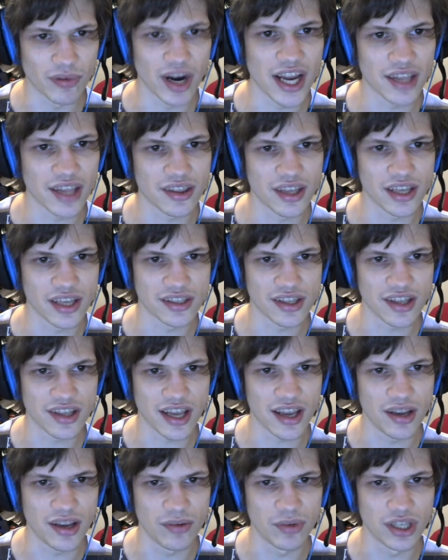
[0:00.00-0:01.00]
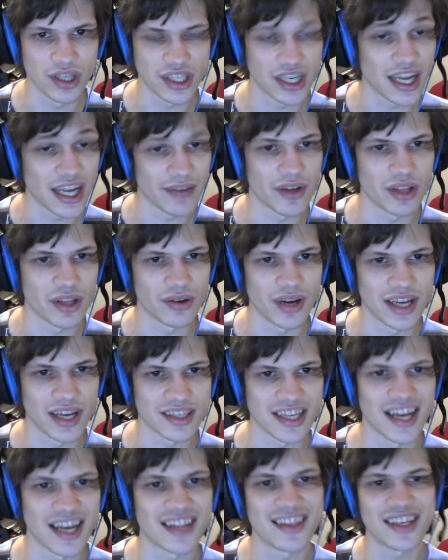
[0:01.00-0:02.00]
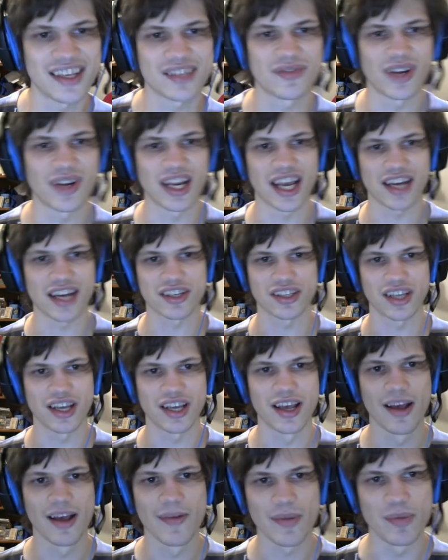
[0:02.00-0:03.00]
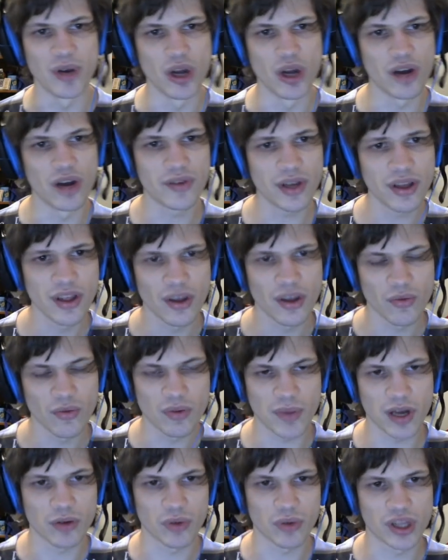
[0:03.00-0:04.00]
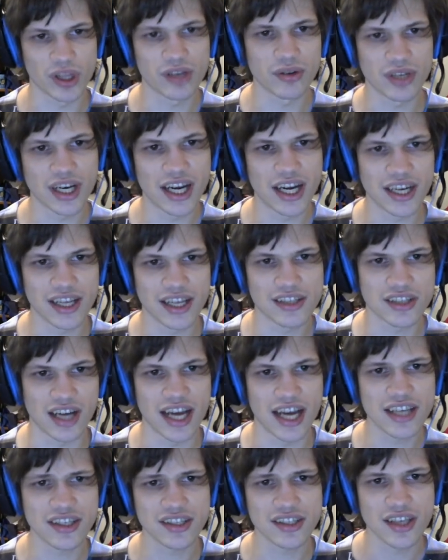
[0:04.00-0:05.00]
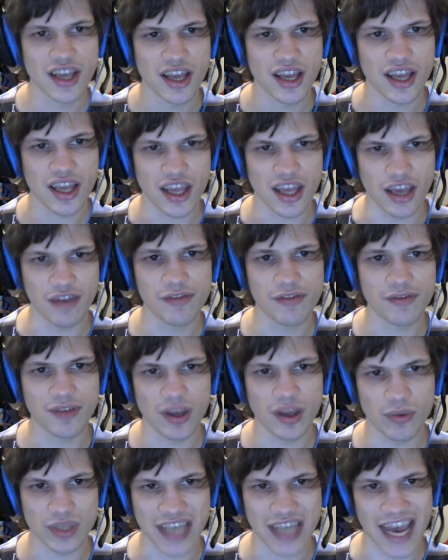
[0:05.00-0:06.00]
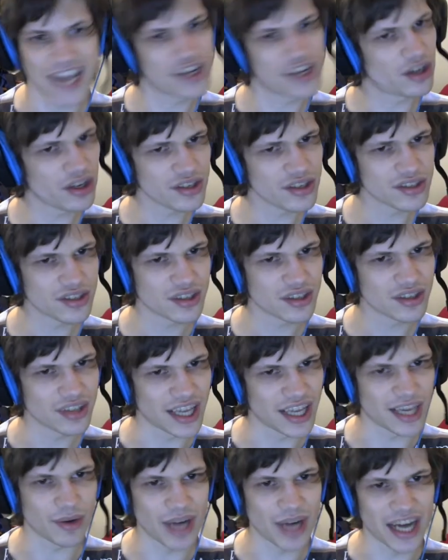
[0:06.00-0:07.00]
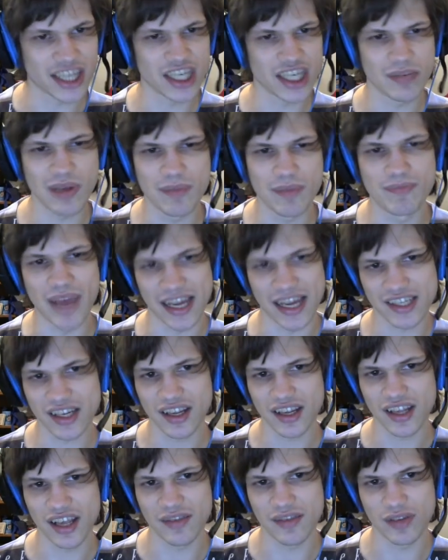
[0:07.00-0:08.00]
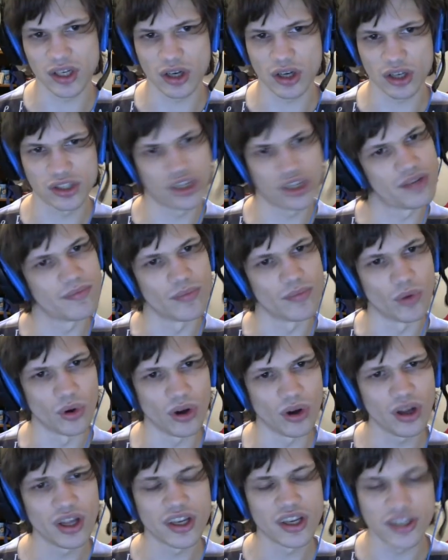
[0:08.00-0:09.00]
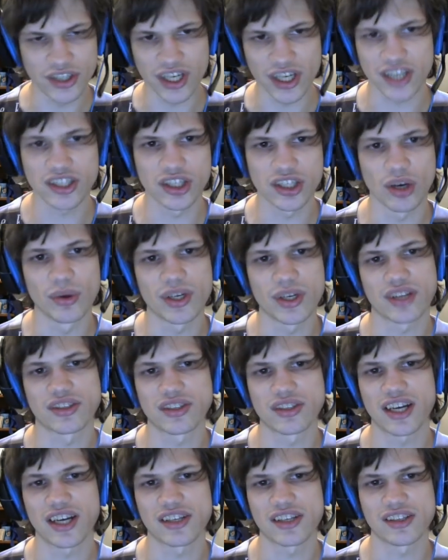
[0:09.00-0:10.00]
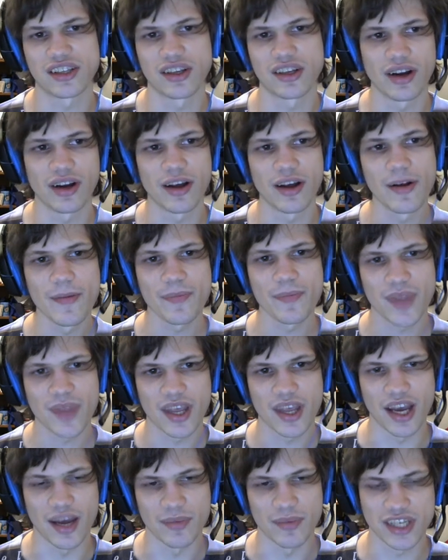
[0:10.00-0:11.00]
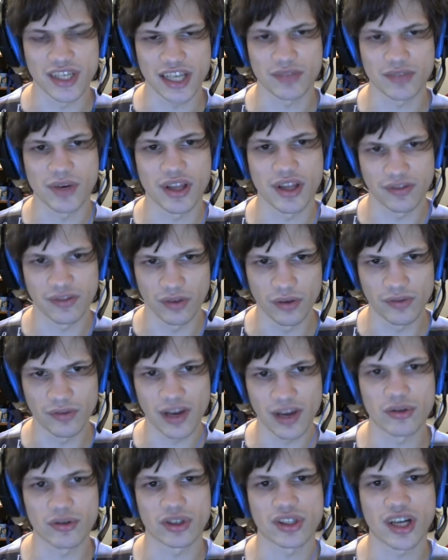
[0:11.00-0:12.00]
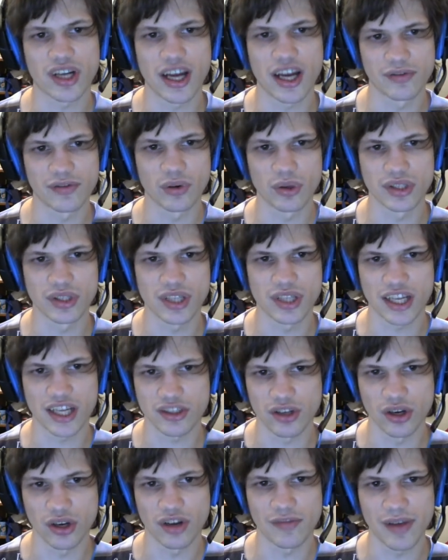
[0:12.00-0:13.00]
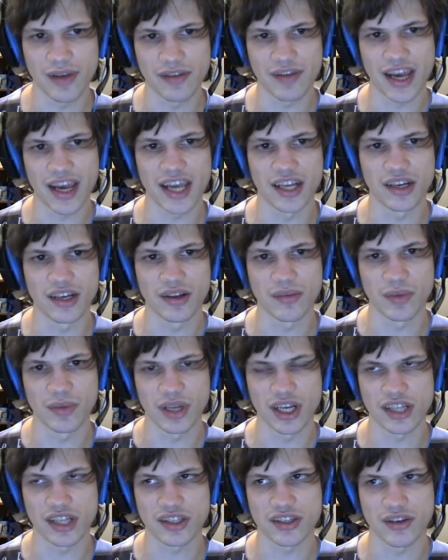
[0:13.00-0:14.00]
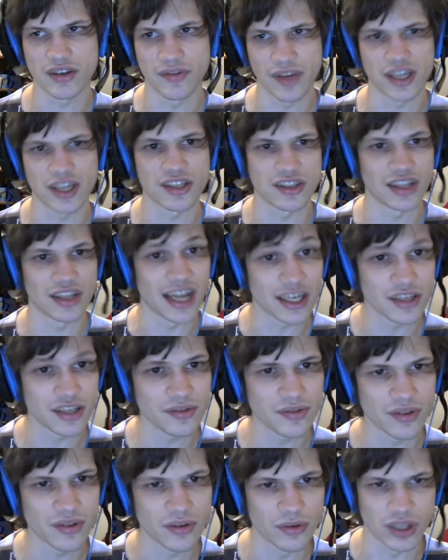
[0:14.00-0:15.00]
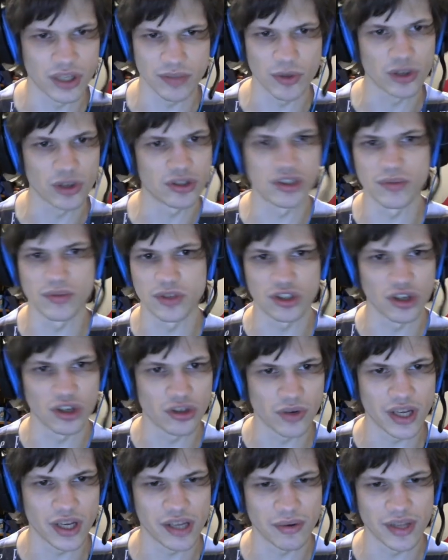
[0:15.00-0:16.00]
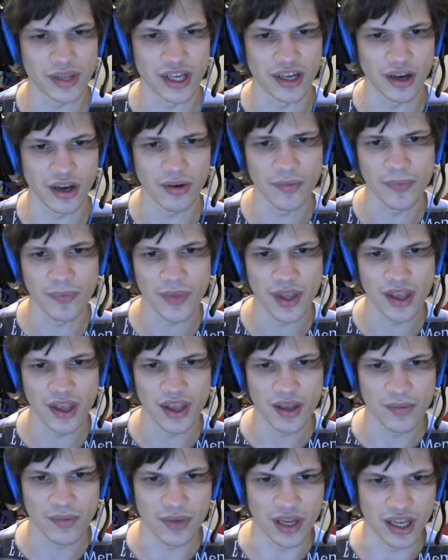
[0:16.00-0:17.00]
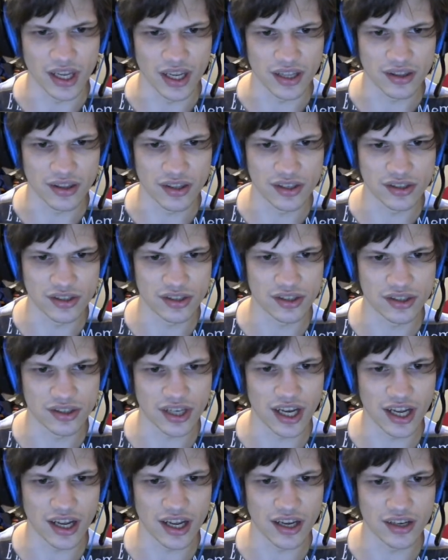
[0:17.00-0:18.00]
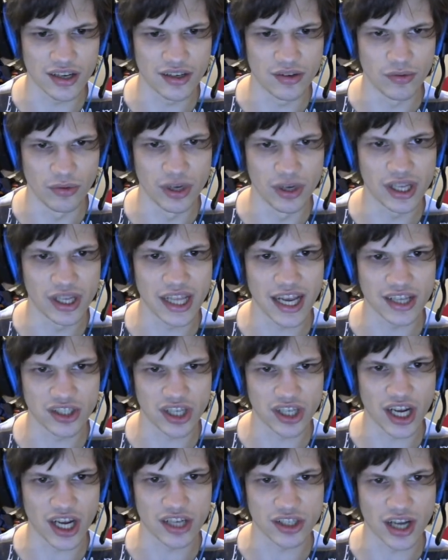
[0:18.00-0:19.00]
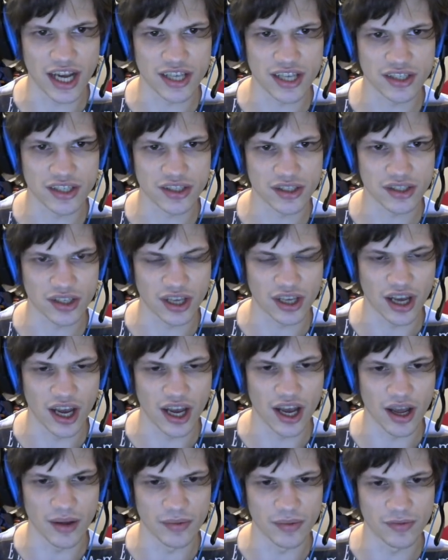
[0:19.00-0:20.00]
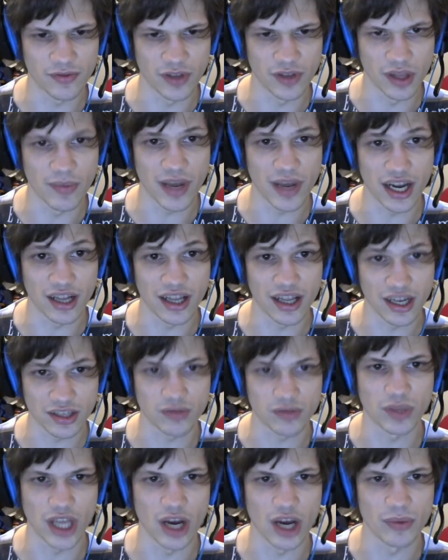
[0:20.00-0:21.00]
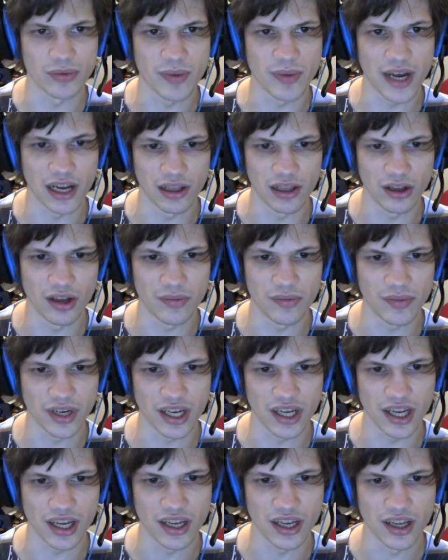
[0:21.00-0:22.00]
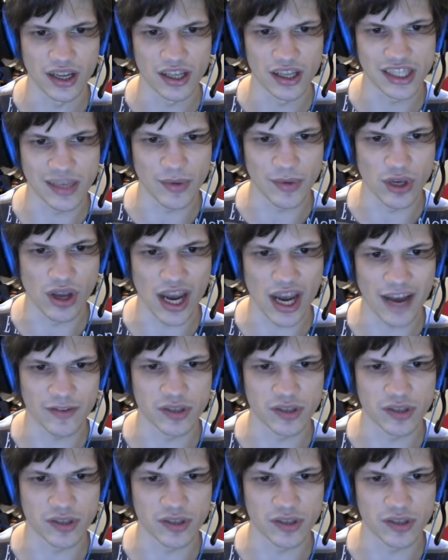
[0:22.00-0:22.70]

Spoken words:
things that they really didn't have otherwise. And I think it's funny actually, Minerva would be a really good card against Ice if it was 8 cost. Like, it would actually be better if it costed more, just so it doesn't die to Zalira. Because that's one of the few 5 cost or higher forwards that gets turned off by Vayne, but its effect is still active, whereas most of them just don't do anything when they're dull. But yeah, this card really has changed Ice for the better. Like, it's really helped him out a lot, but yeah, it's something you have to